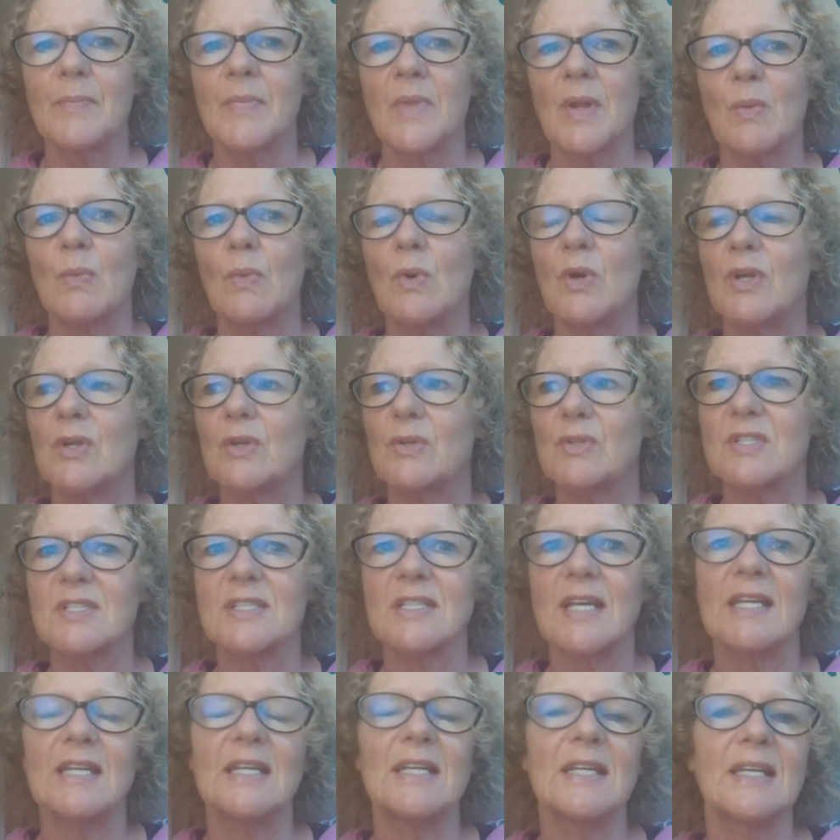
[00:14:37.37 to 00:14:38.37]
what you're
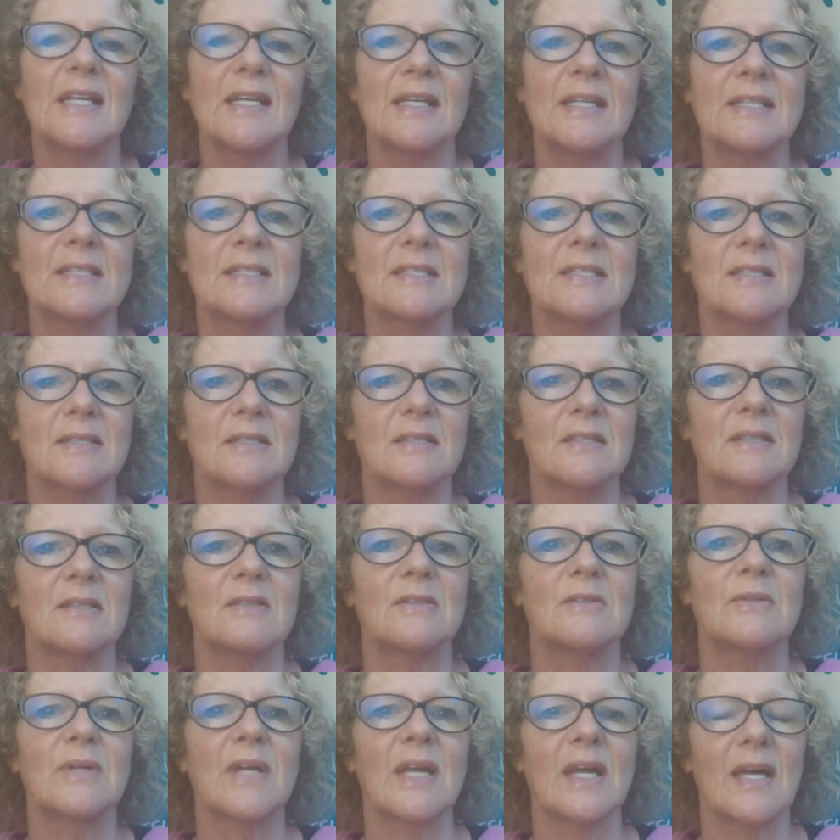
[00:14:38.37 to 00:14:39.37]
saying is
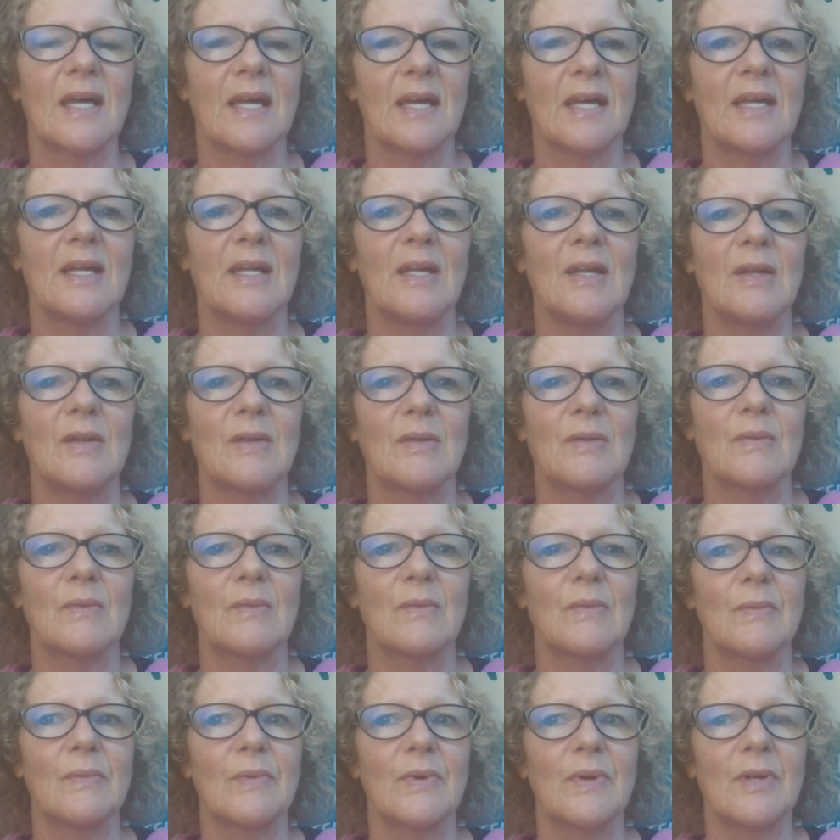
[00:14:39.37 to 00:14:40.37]
okay
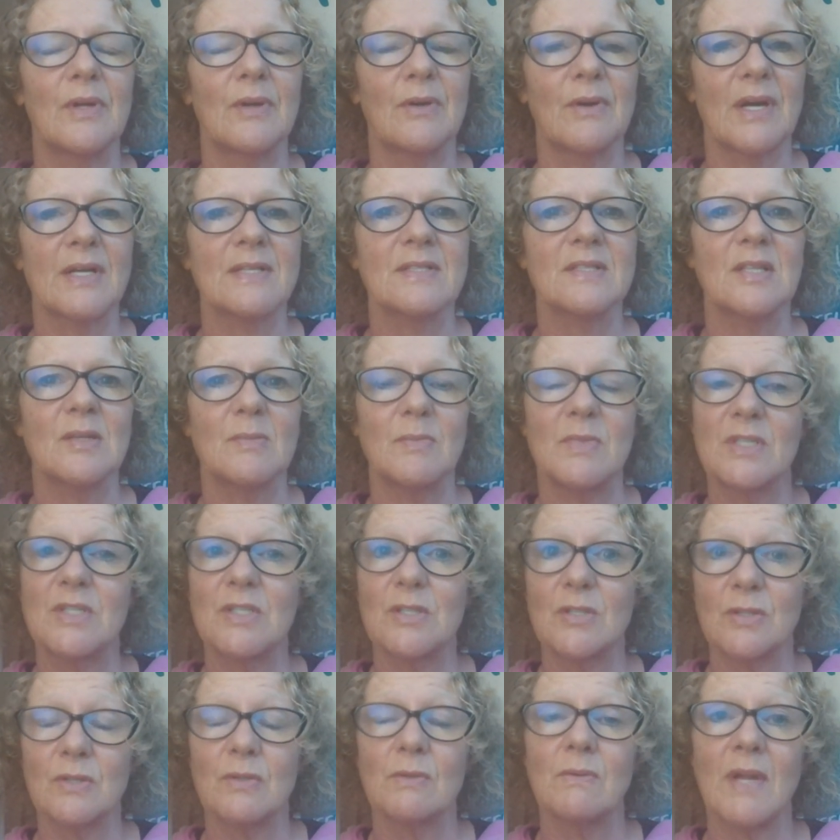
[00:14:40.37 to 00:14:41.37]
what you're asking me to
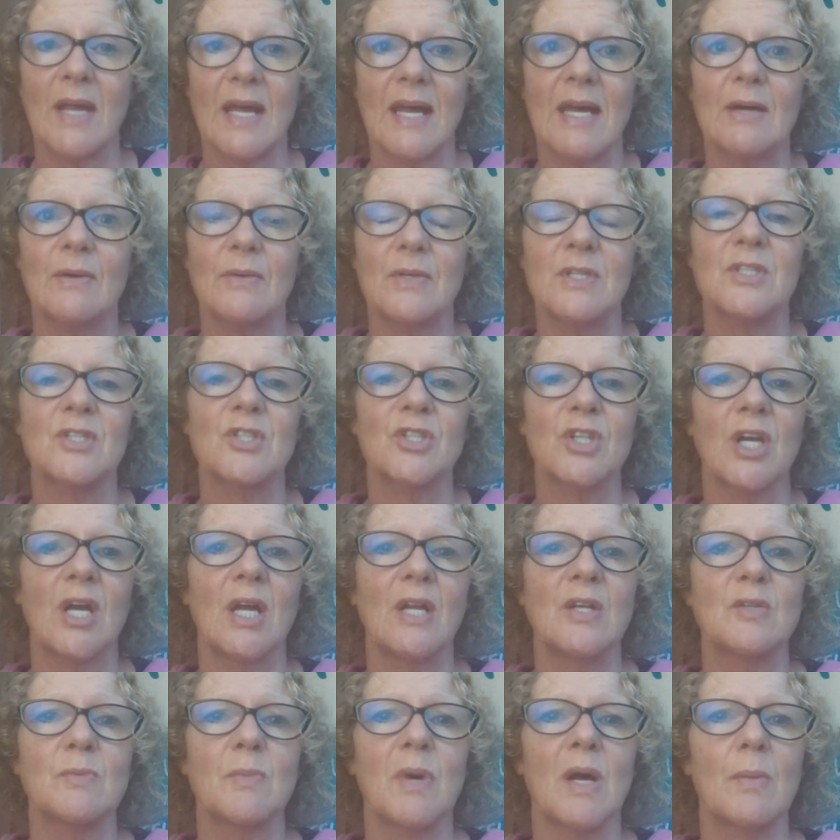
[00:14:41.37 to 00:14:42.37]
do now is
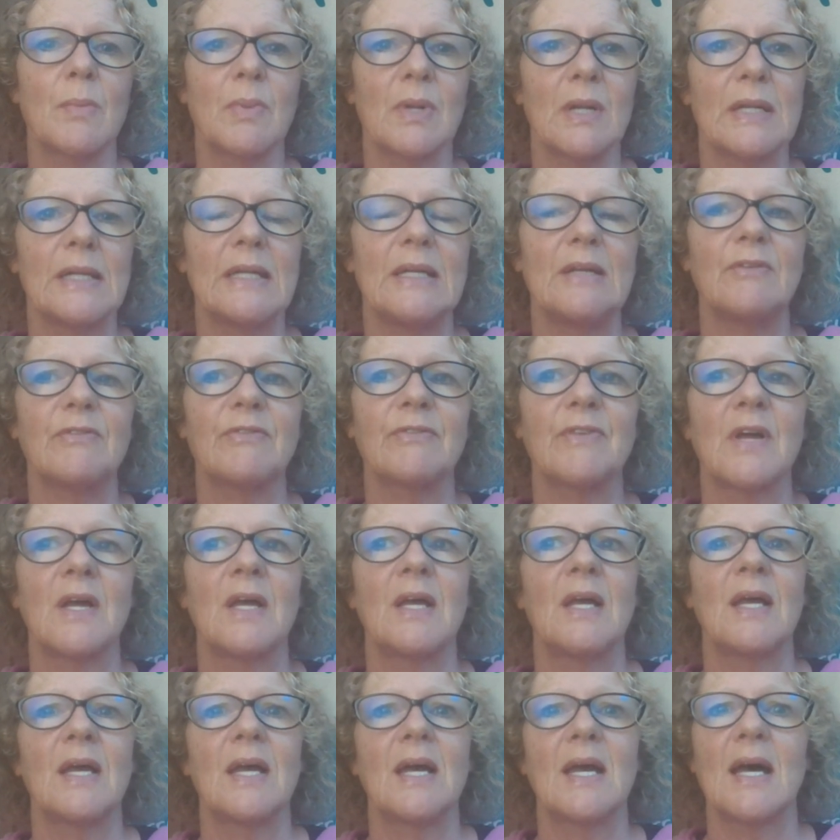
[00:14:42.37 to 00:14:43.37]
change my belief
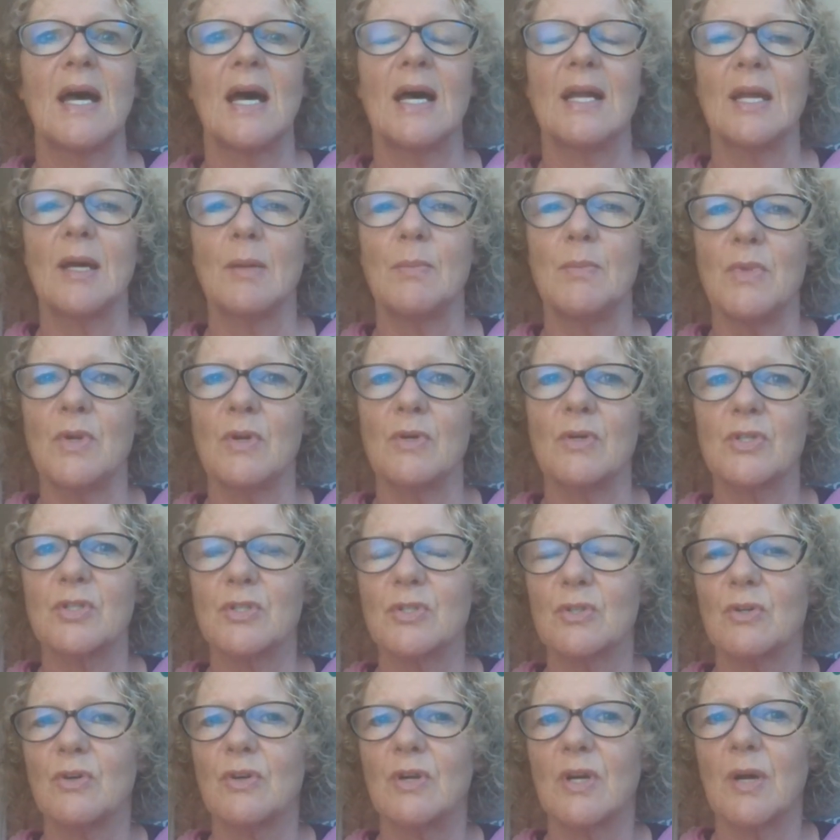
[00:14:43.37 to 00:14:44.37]
and I'm not
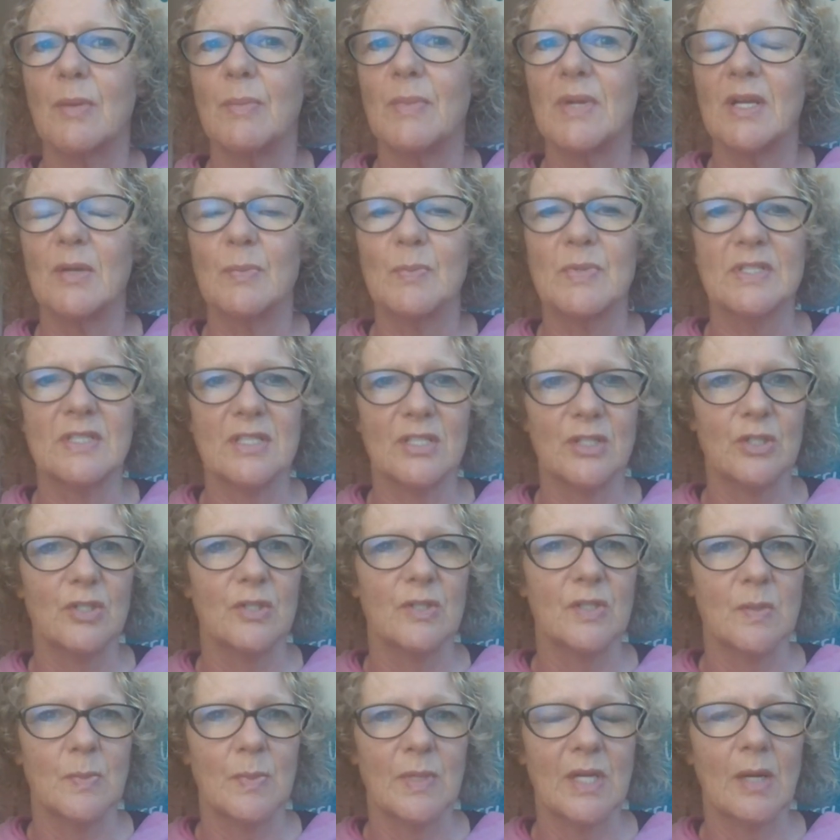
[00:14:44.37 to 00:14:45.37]
sure I'm in a position
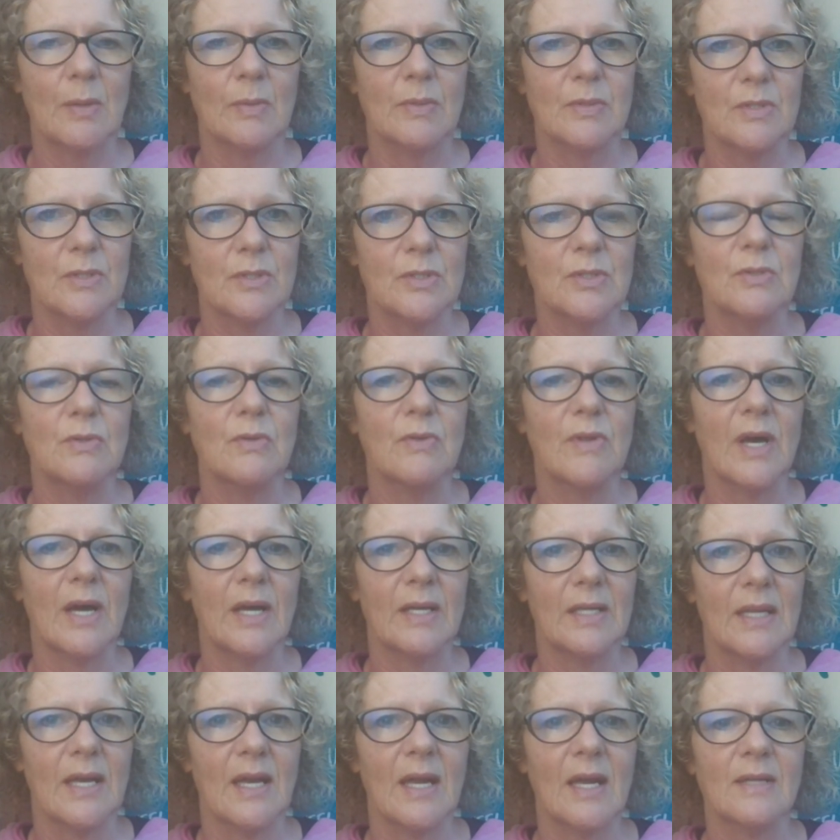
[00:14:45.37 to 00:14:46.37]
to be able to do
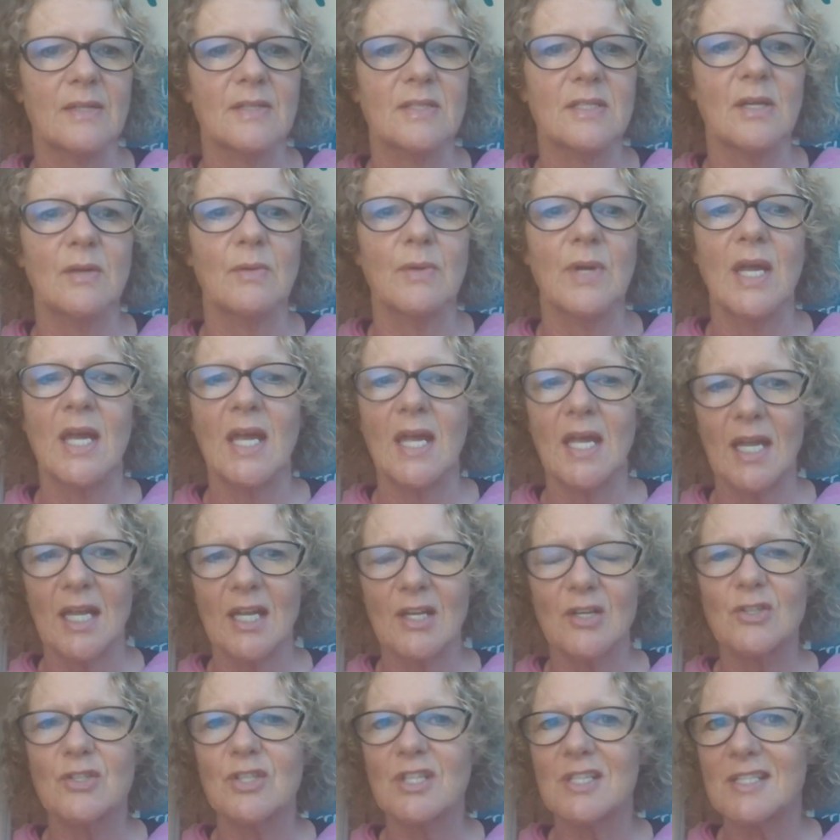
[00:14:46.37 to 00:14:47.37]
that yet. So
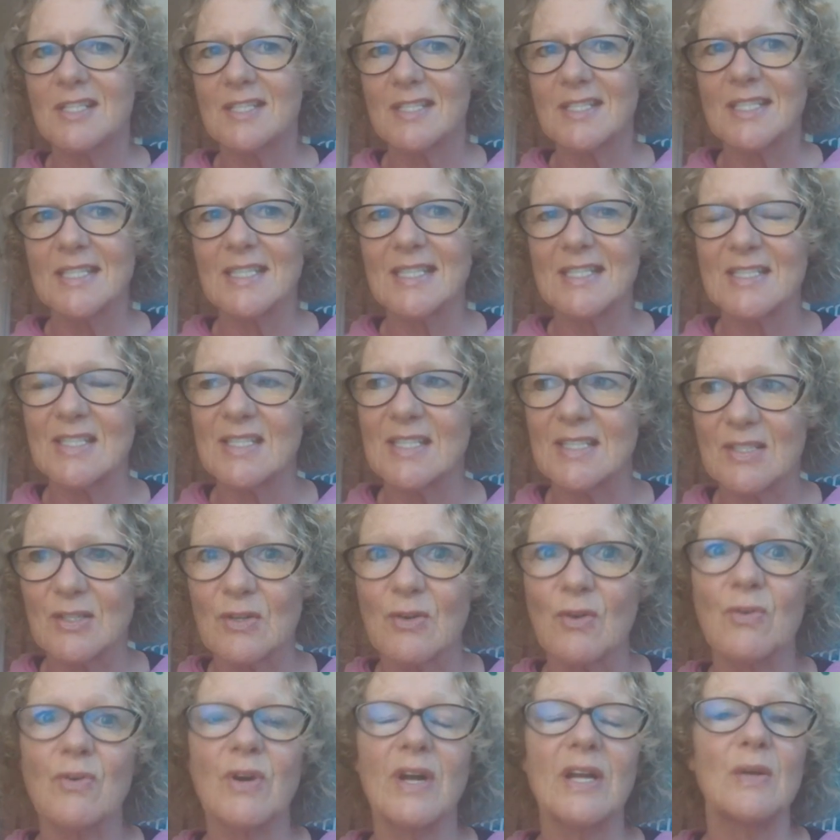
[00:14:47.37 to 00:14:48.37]
interesting is, is a
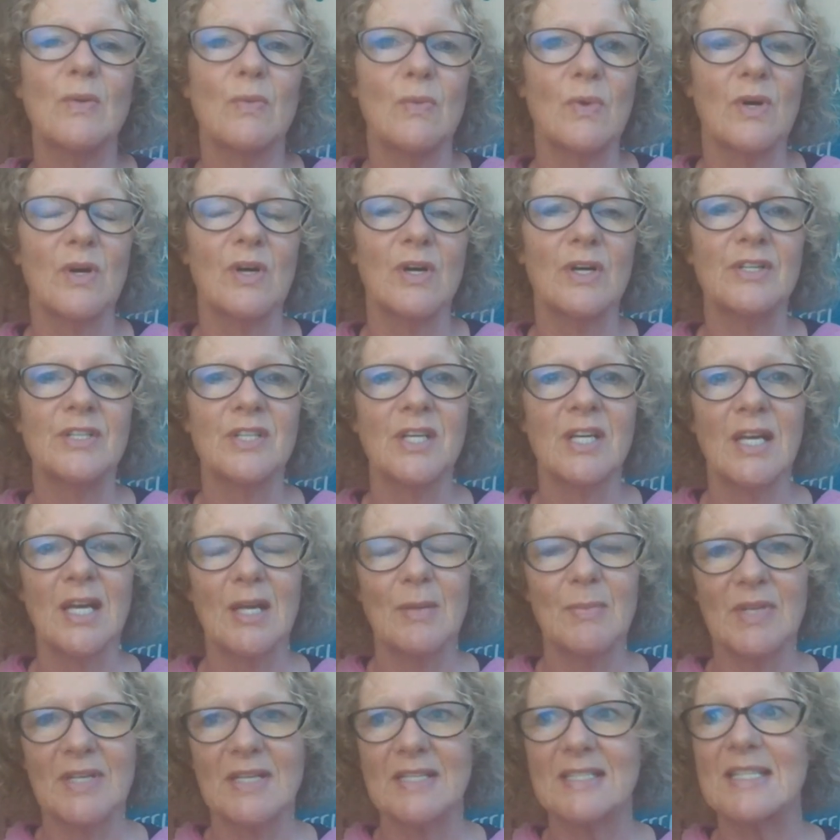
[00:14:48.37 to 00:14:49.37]
great word
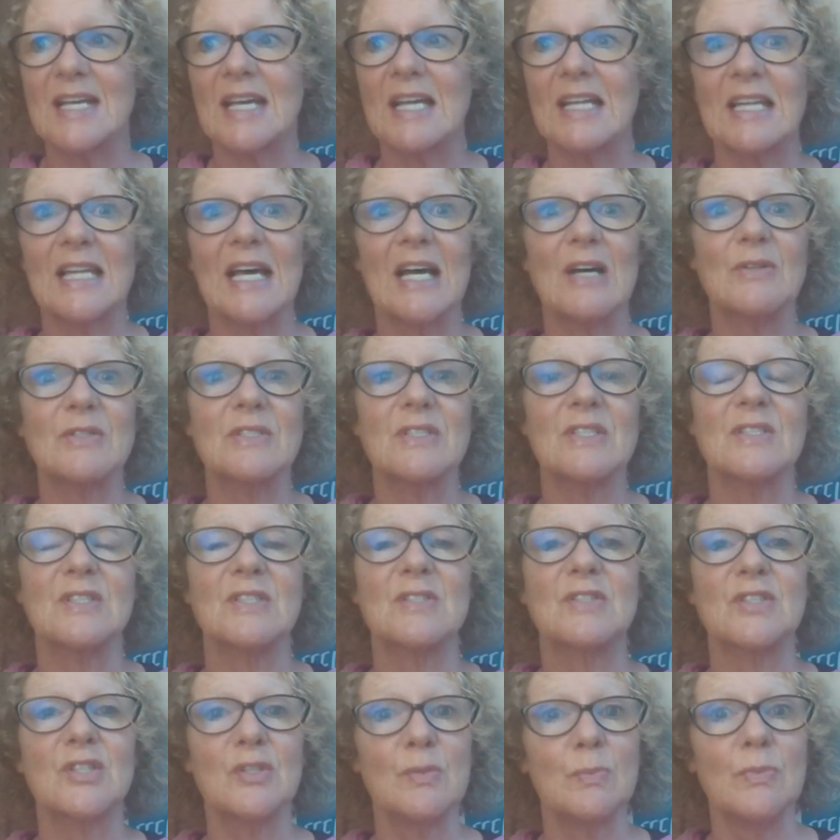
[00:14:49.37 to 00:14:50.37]
because it allows
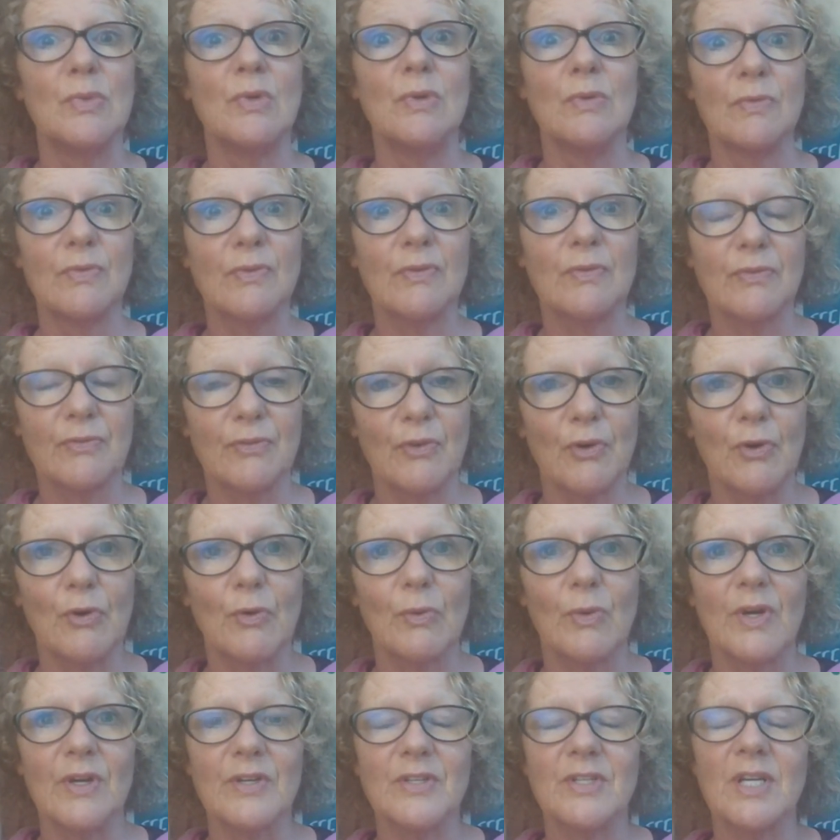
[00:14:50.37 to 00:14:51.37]
us to move
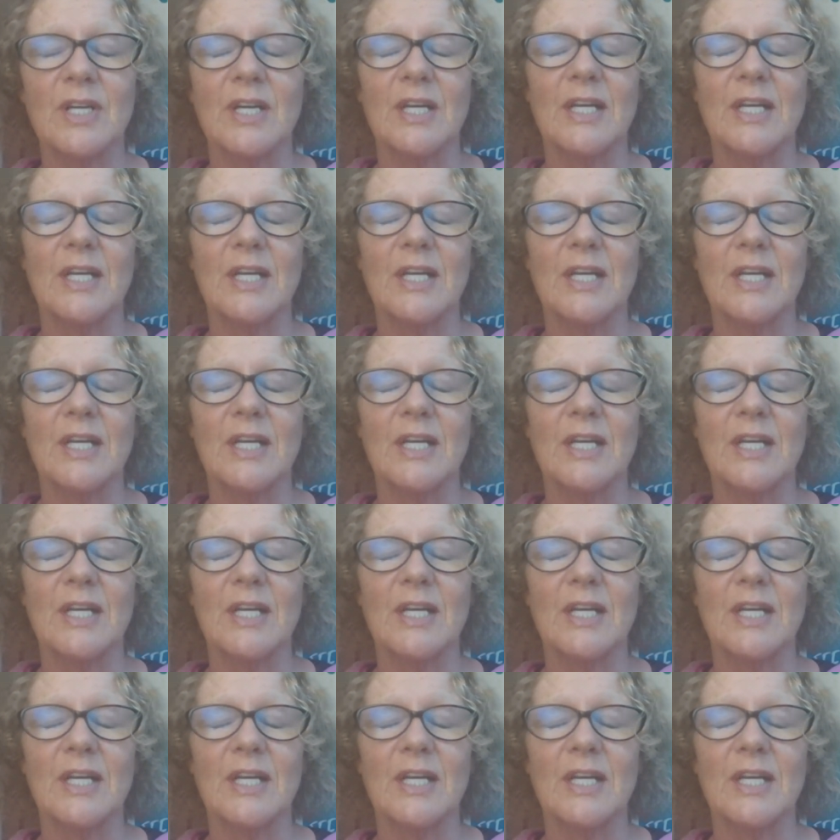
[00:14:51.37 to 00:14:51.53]
forward.